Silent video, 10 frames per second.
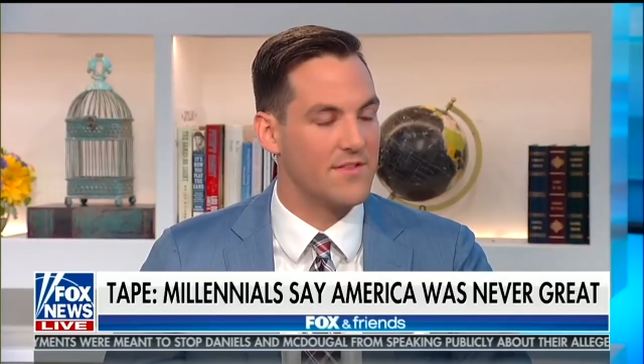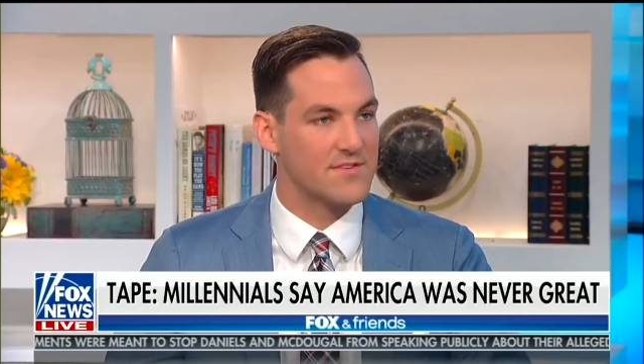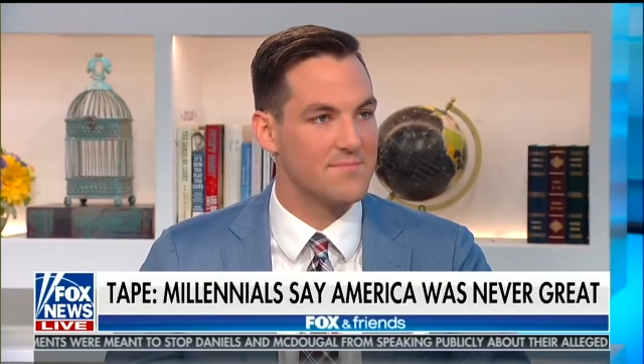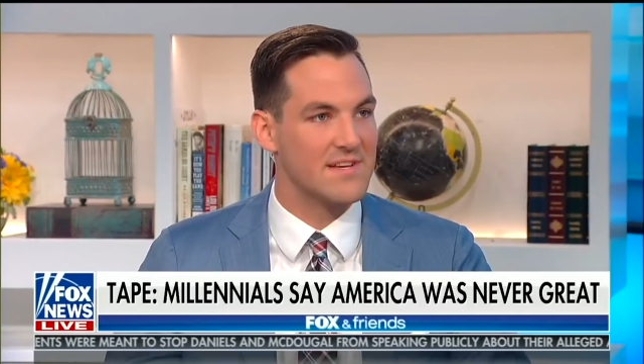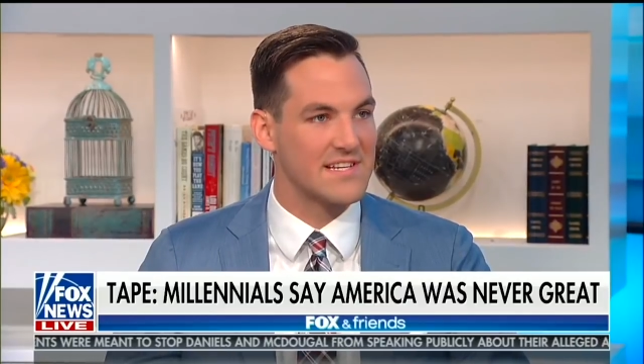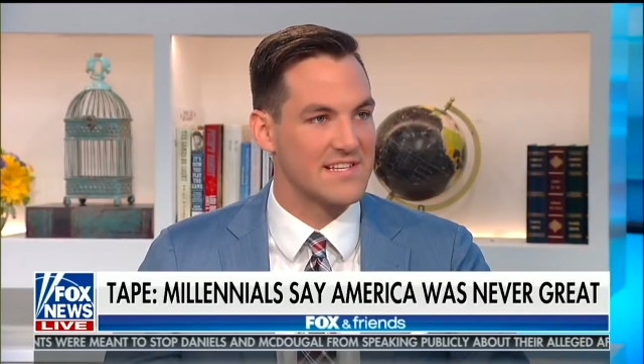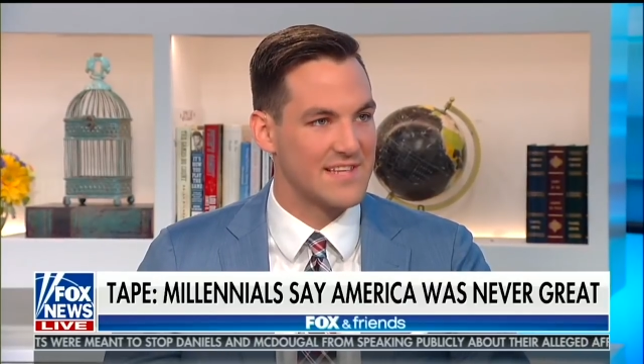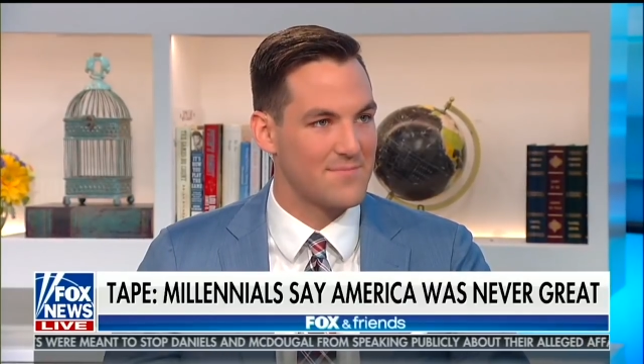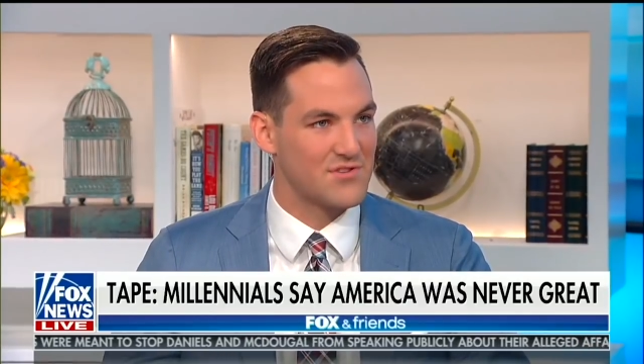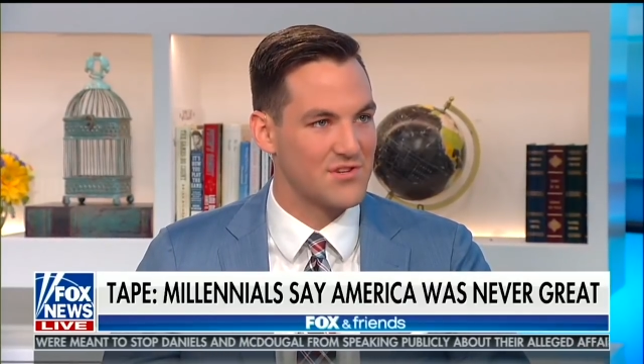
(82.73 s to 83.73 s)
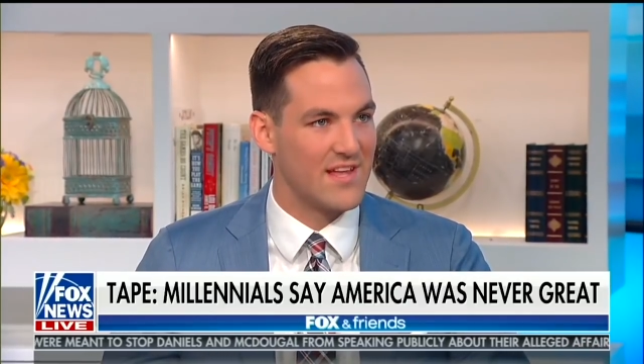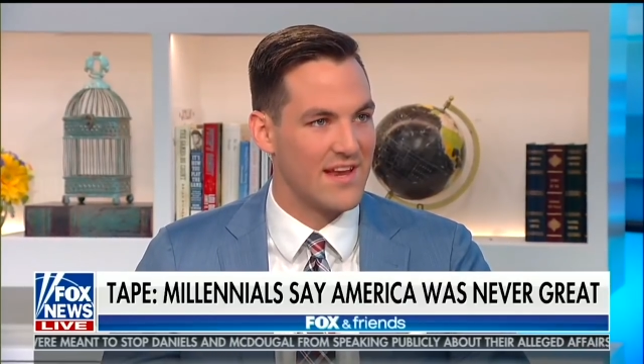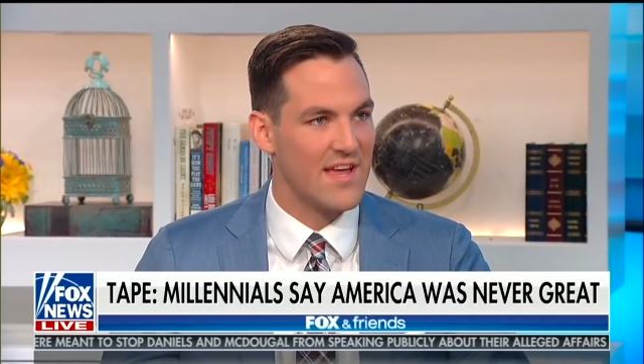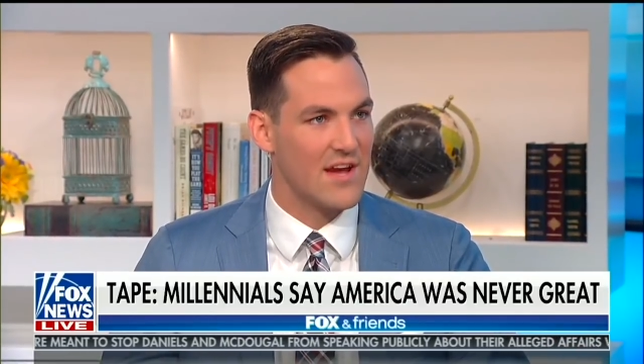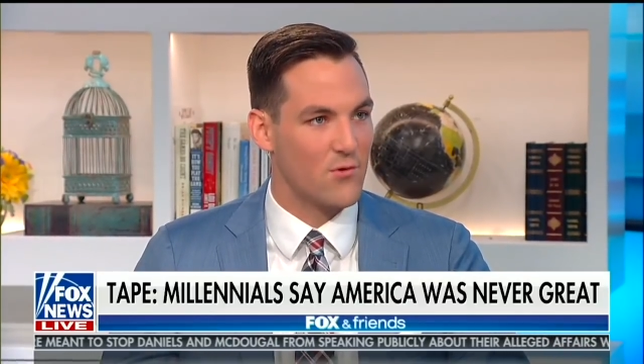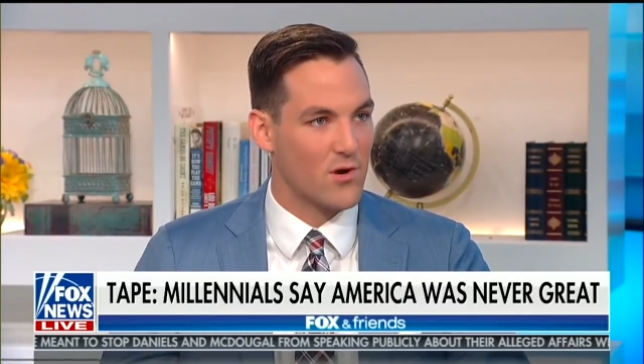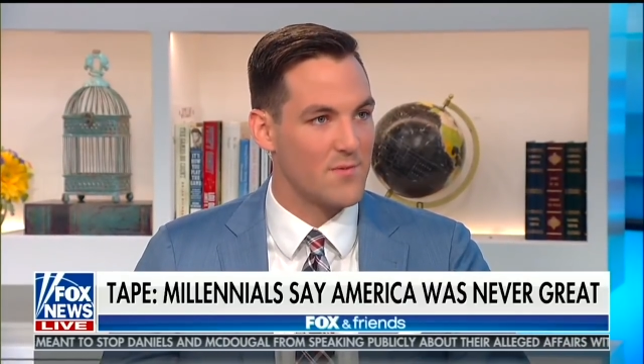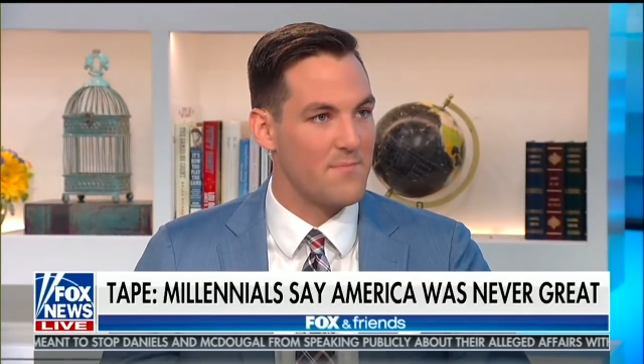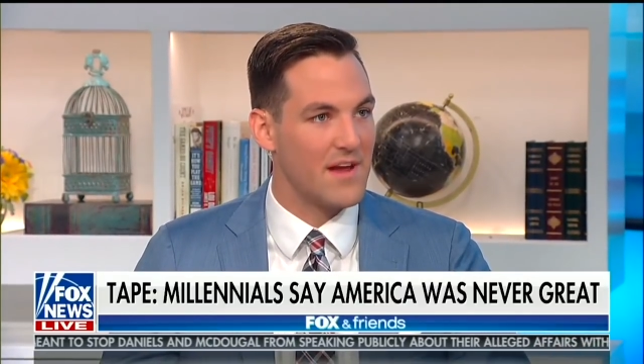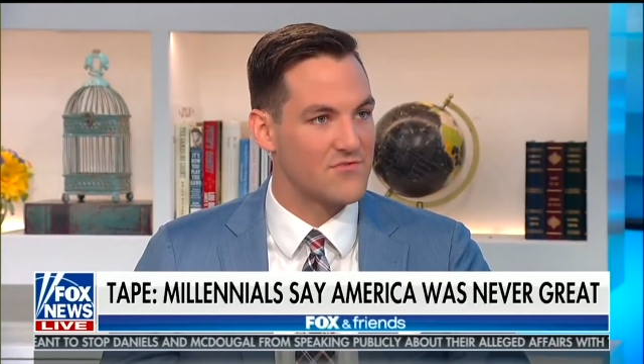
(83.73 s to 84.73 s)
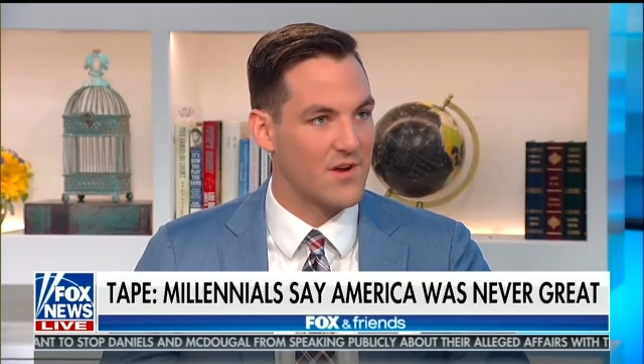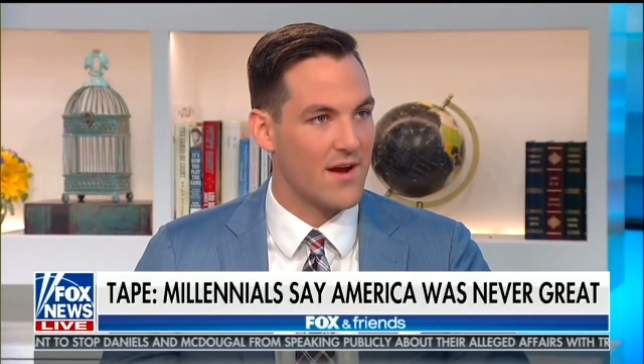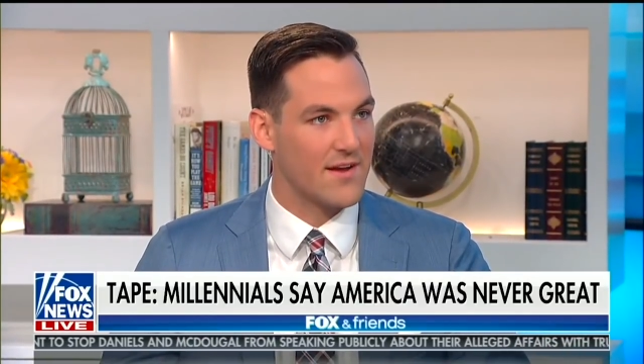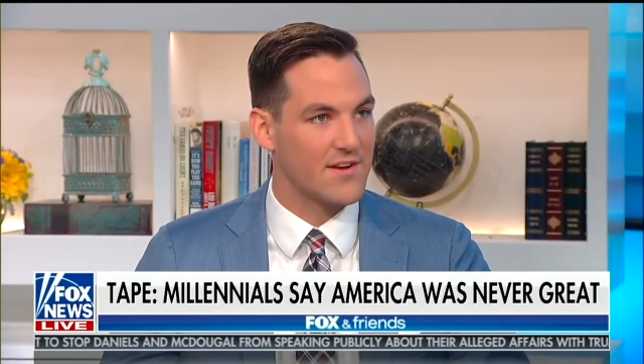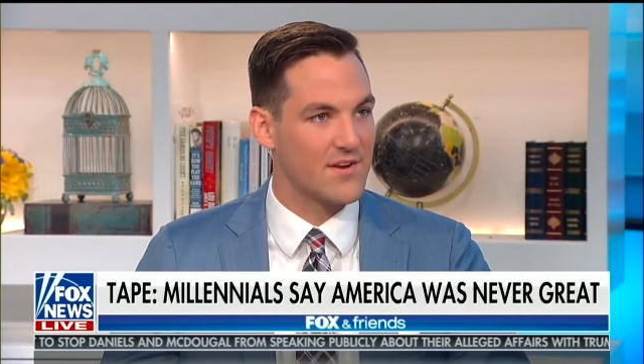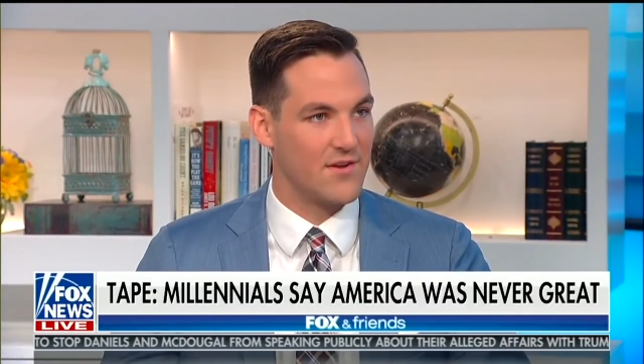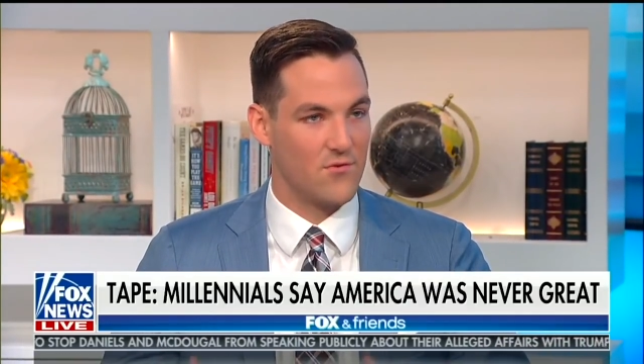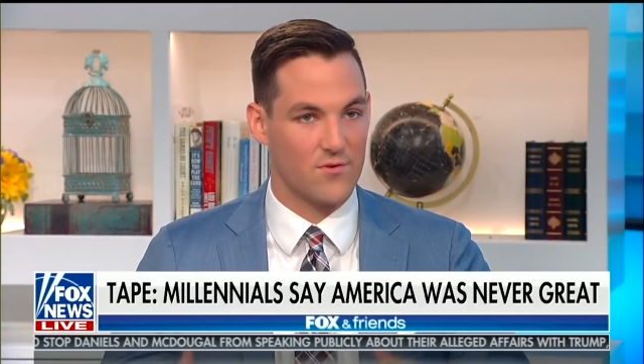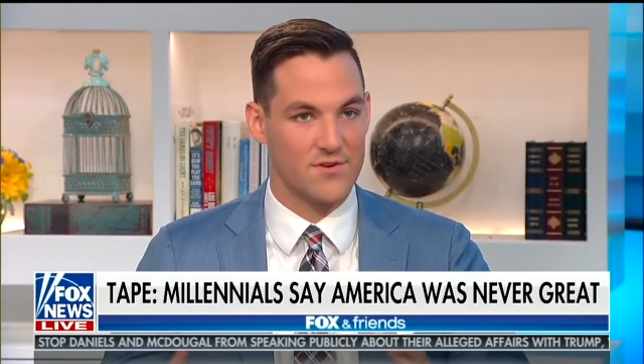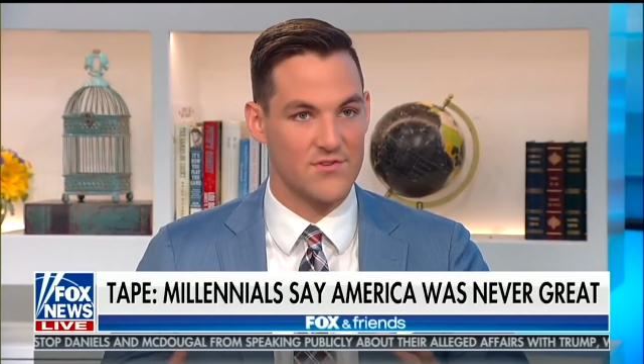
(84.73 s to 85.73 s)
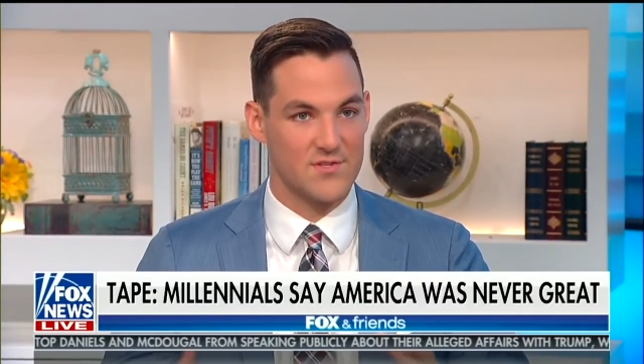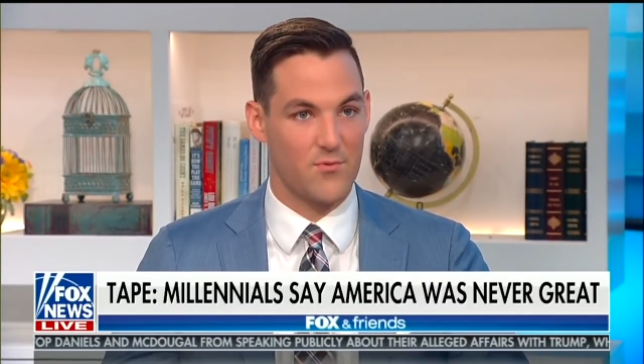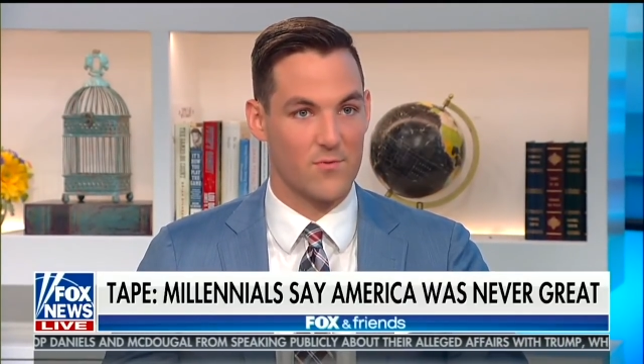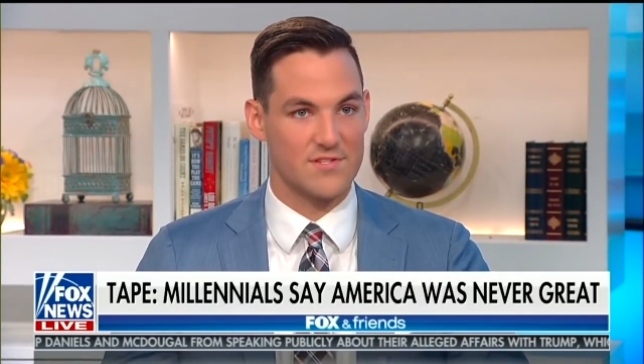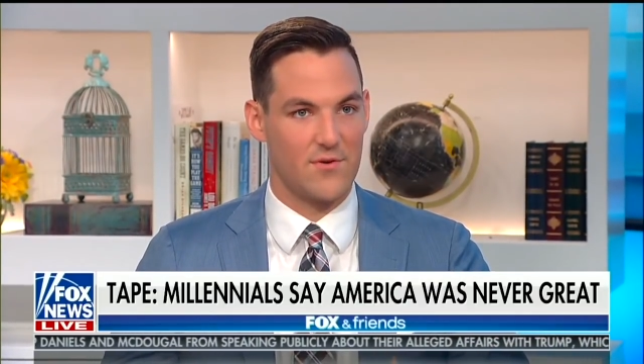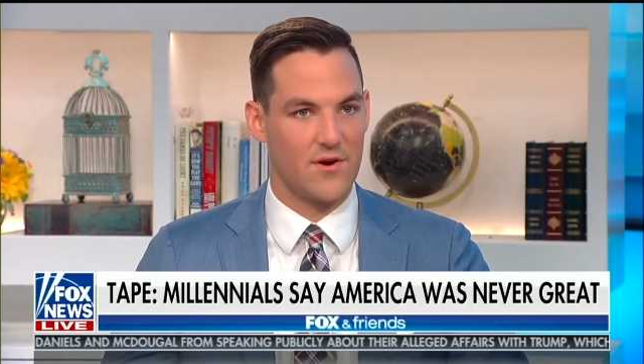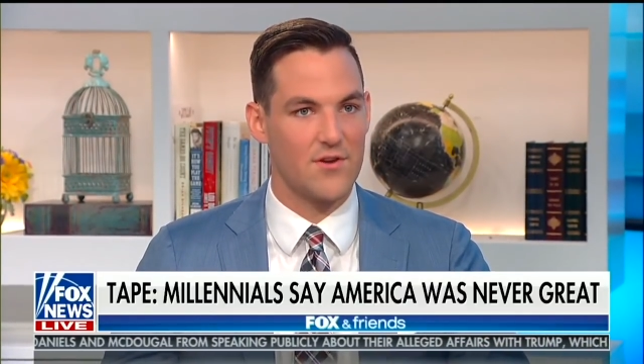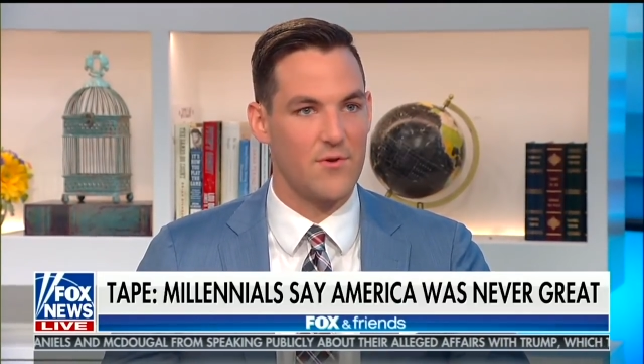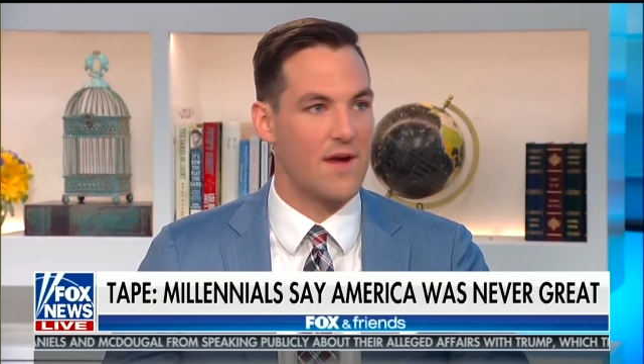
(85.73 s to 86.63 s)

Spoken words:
And there's a misconception that in order to be patriotic and in order to support what's going on,